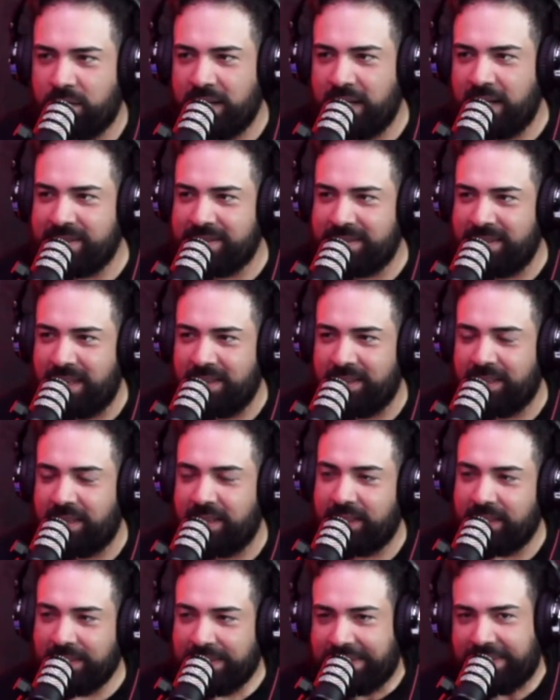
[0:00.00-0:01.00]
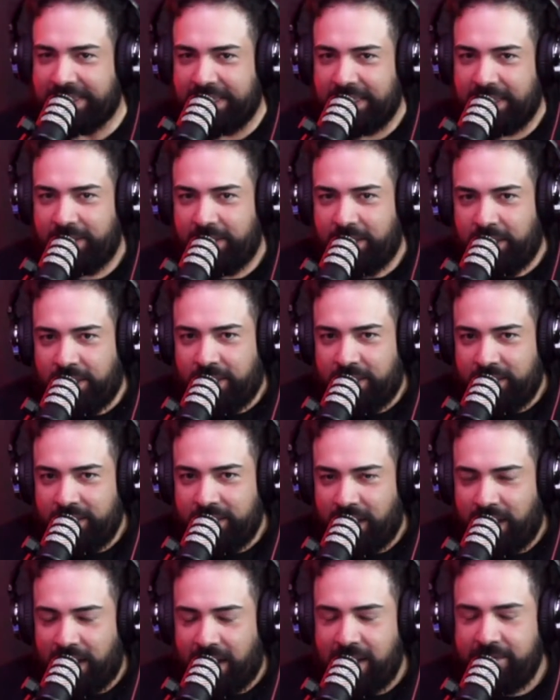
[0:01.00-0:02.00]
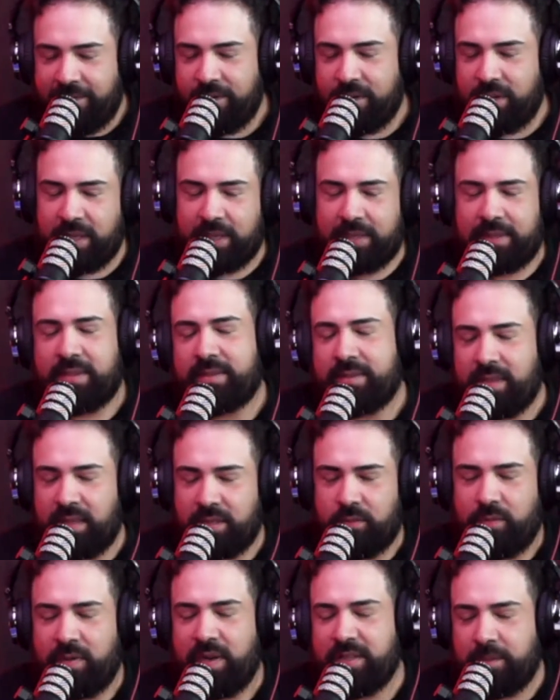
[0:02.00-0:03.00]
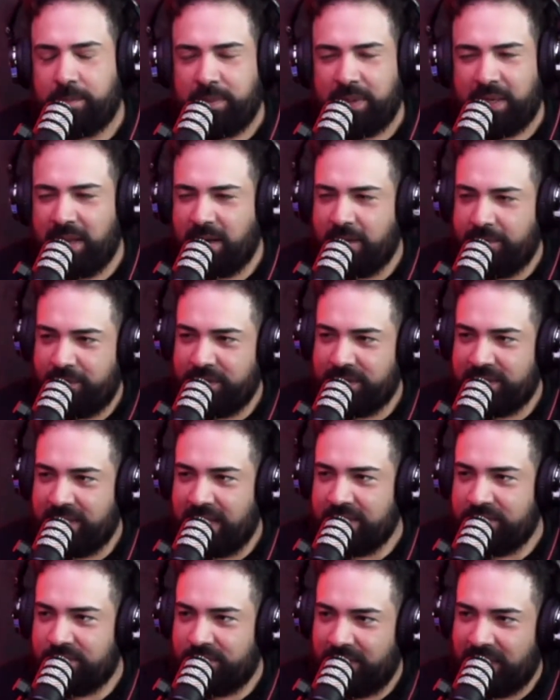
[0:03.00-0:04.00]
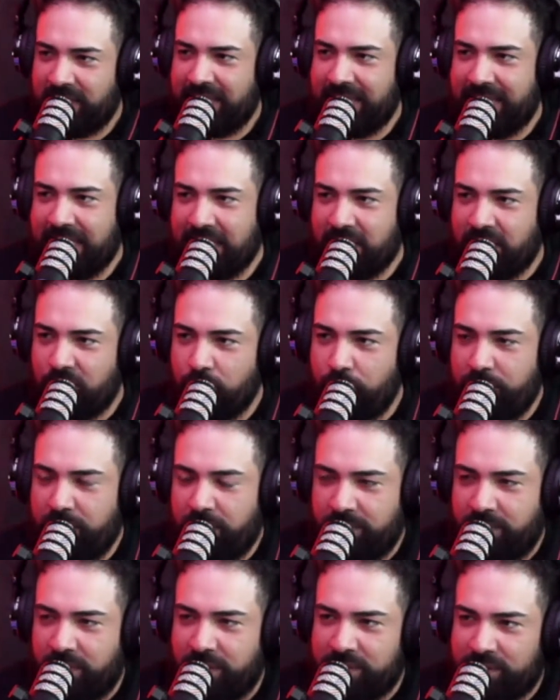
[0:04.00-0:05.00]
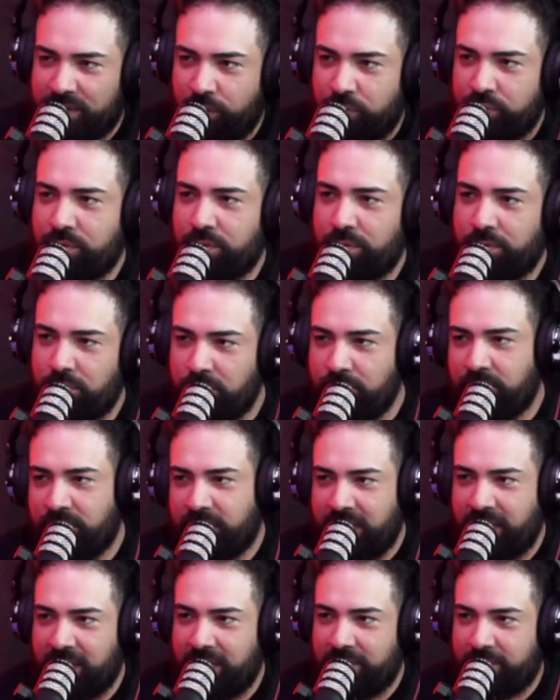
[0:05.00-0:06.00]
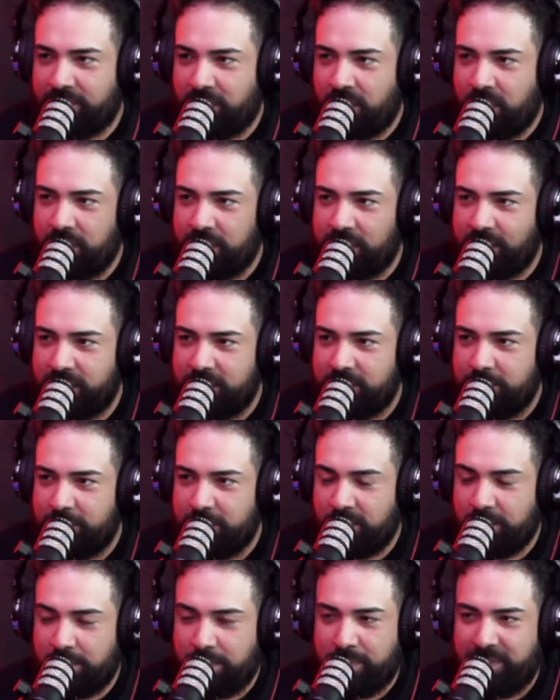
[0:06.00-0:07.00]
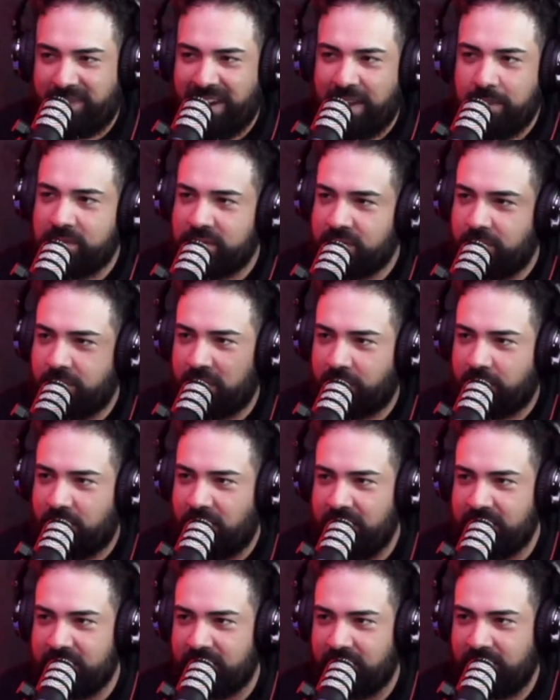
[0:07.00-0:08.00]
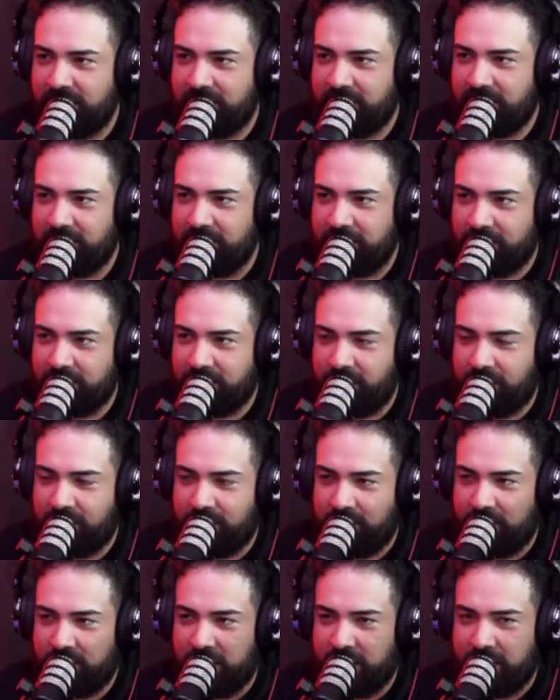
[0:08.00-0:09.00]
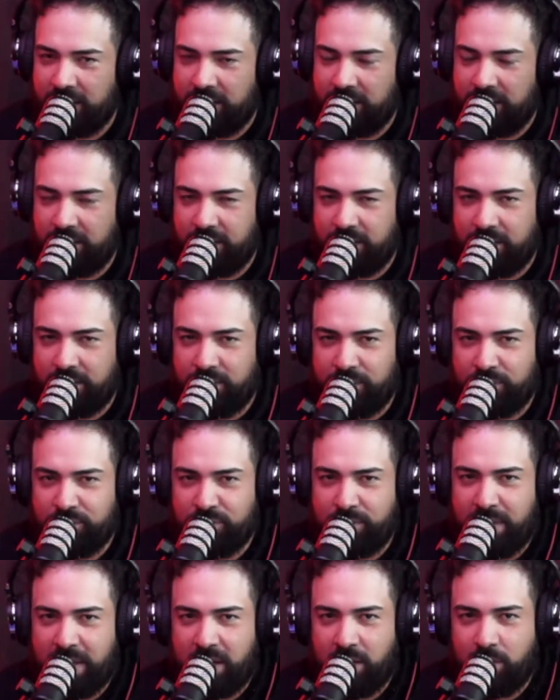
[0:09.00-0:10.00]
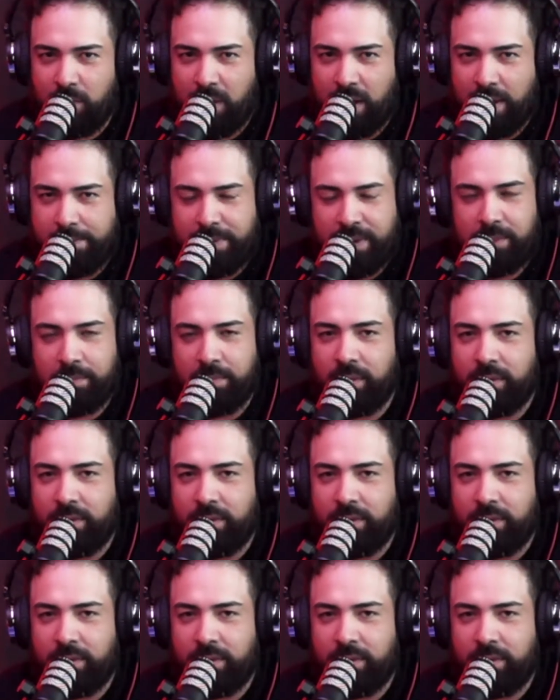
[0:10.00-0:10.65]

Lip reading: And I said, like, I feel like that's a recipe kind of for disaster. Like, you need a little bit of a social lubricant for all these. Your family's already crazy. They're over-dramatic white people.